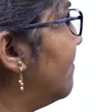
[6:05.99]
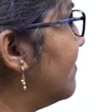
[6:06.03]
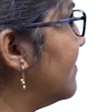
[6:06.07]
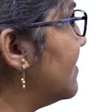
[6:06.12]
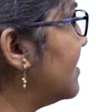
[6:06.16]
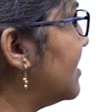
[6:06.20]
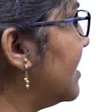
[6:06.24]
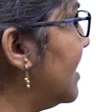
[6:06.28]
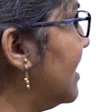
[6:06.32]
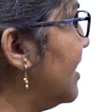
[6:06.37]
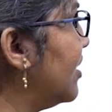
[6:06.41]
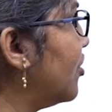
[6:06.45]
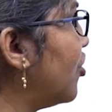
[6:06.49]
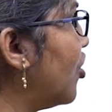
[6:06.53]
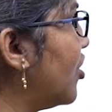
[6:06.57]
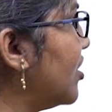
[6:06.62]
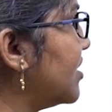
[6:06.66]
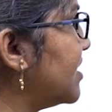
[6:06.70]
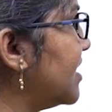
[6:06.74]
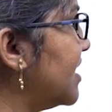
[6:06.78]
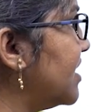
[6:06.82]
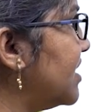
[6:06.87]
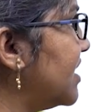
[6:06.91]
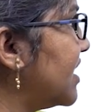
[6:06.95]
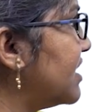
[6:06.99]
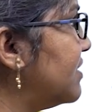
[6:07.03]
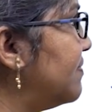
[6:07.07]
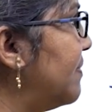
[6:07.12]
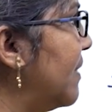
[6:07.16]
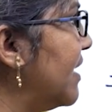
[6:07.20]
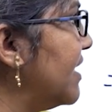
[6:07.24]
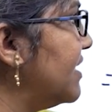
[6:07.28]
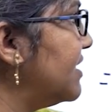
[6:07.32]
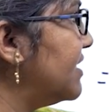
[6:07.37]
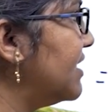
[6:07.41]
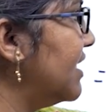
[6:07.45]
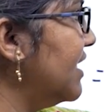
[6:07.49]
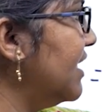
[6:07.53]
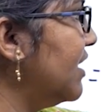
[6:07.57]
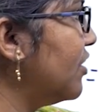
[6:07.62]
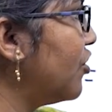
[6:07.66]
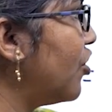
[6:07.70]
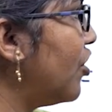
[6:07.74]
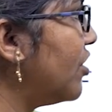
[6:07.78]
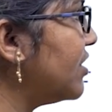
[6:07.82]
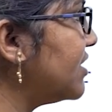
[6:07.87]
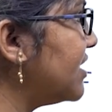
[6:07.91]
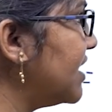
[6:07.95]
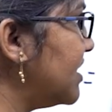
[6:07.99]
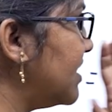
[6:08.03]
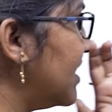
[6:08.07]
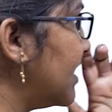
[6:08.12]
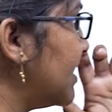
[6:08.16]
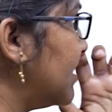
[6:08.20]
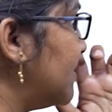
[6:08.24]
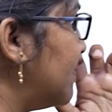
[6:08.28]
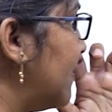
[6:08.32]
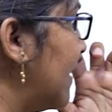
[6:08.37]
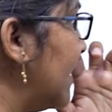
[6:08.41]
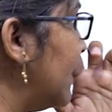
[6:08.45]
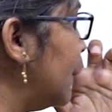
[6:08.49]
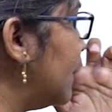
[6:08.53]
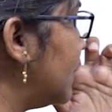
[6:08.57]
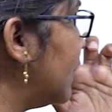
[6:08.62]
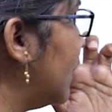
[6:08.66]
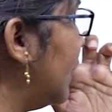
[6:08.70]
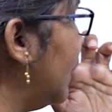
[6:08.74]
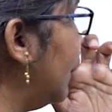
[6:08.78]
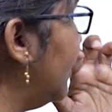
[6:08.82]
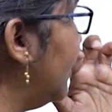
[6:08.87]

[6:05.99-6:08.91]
c cos hx by c cos hx by c